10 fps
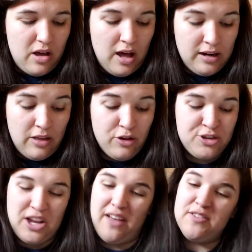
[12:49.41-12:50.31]
On other
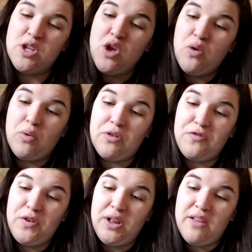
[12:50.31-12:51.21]
shelves were
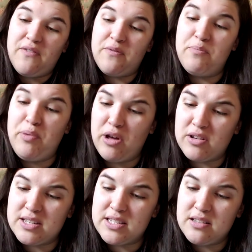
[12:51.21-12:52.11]
full of
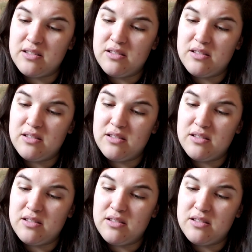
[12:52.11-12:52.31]
books.